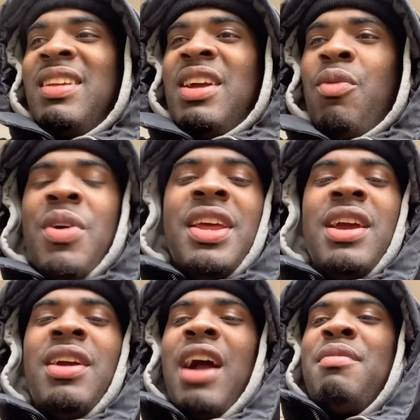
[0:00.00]
One
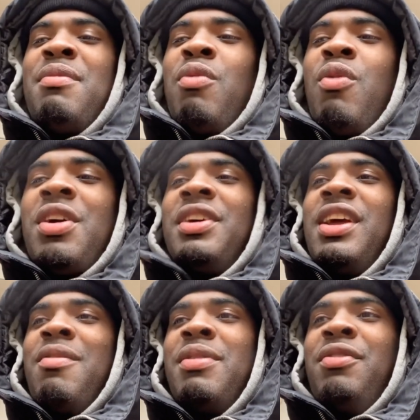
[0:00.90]
day, I remember walking
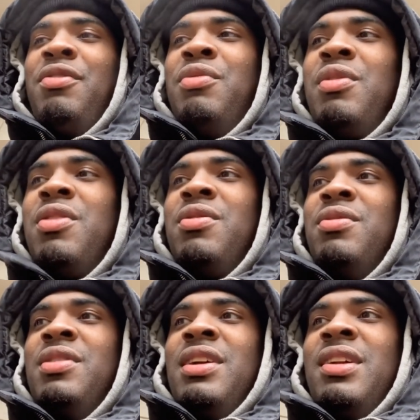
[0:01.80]
down Meadowview Road,
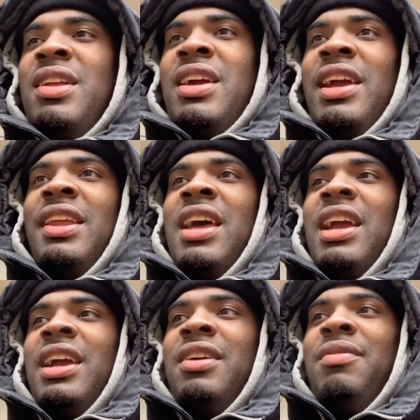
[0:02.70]
and
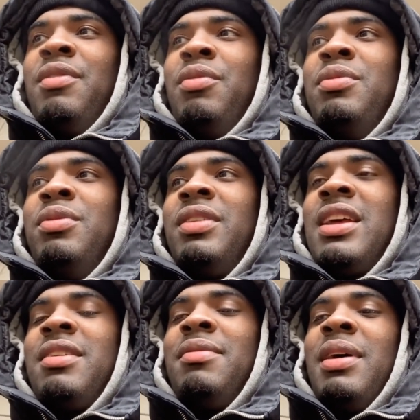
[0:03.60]
like we was
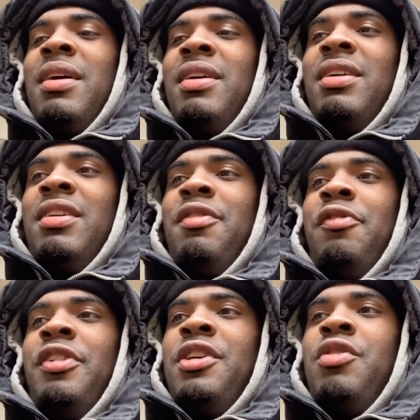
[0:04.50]
like by a
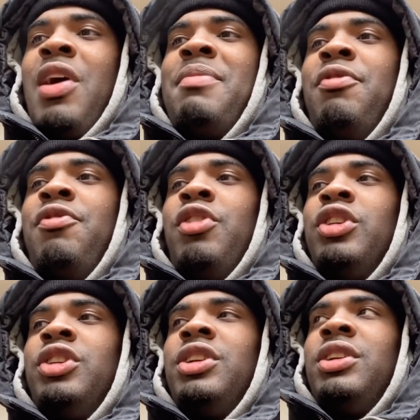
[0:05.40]
field right before the
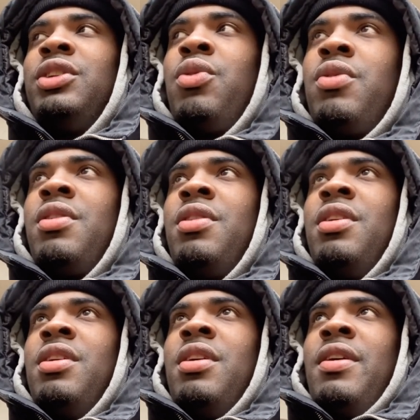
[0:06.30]
store.
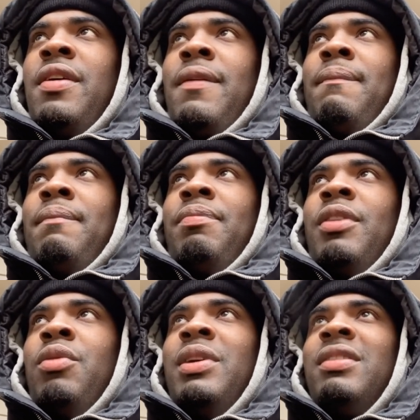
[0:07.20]

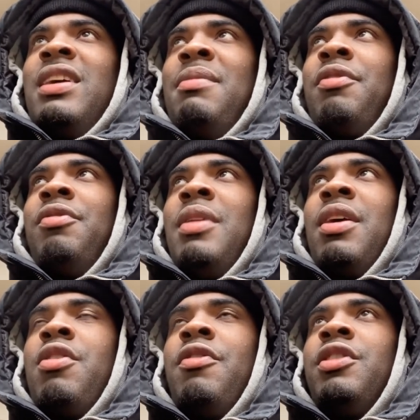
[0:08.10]
We was coming from like
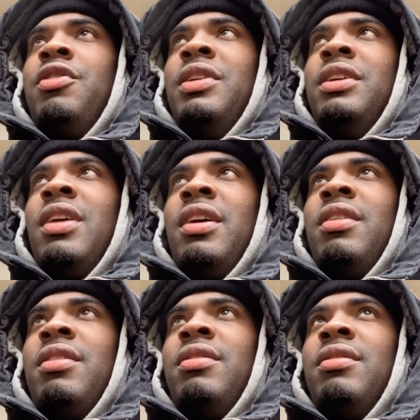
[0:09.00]
off of
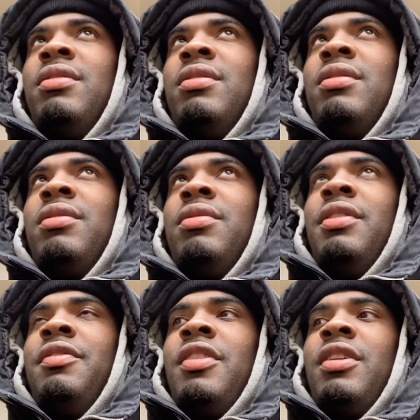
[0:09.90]
23rd,
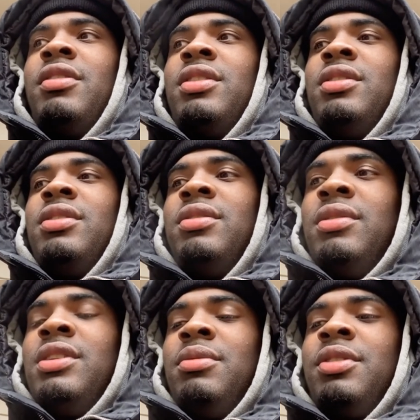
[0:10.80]
21st,
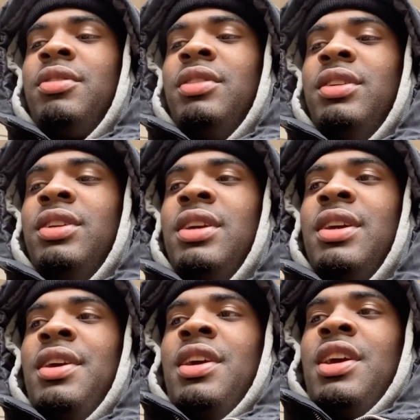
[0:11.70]
on them streets,
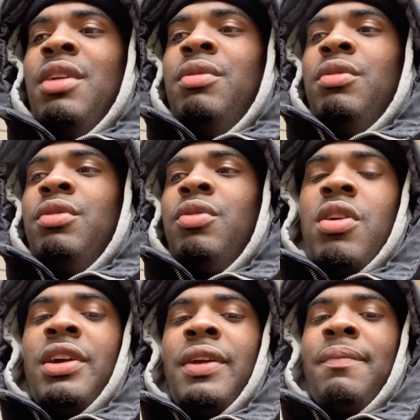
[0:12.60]
and we was
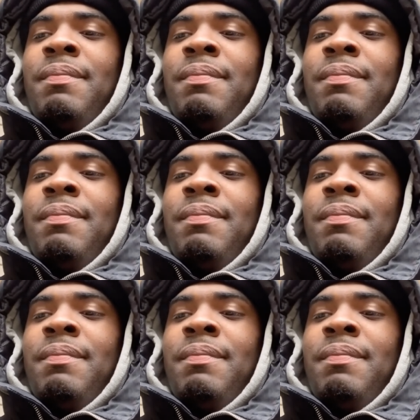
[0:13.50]
walking,